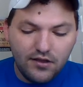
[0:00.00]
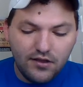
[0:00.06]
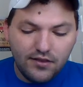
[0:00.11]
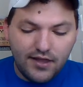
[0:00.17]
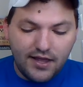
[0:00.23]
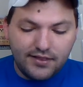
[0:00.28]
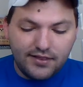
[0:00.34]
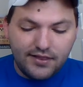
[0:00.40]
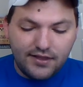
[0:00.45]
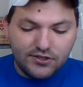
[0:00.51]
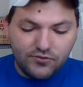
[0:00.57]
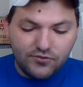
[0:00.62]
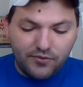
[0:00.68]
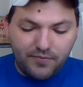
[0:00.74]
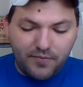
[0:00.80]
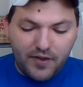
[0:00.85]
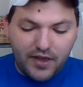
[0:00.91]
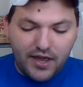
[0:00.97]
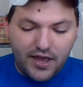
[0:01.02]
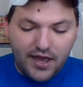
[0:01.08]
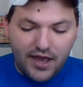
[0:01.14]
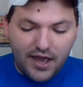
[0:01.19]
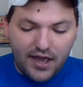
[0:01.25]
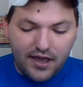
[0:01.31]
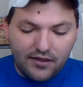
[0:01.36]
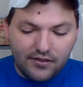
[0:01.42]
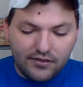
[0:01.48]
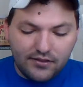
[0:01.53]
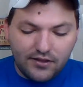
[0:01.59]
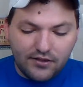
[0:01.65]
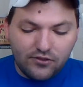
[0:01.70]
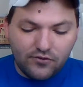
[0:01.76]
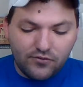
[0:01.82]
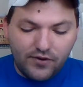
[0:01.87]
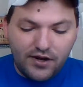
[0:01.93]
that this would be the
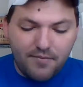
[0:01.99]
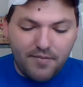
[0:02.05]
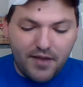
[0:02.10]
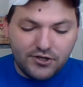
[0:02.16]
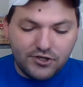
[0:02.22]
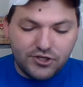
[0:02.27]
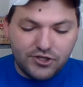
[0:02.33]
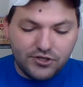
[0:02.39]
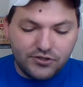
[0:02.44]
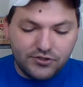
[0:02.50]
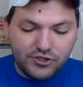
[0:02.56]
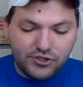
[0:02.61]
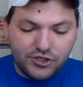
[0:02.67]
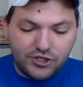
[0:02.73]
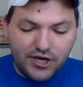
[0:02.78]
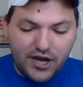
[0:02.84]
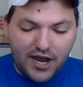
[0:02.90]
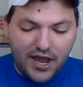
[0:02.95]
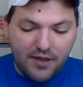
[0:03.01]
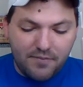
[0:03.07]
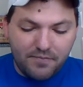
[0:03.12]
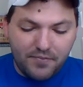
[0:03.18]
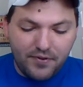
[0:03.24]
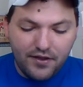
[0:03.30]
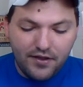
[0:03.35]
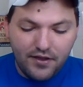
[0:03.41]
3-dimensional shape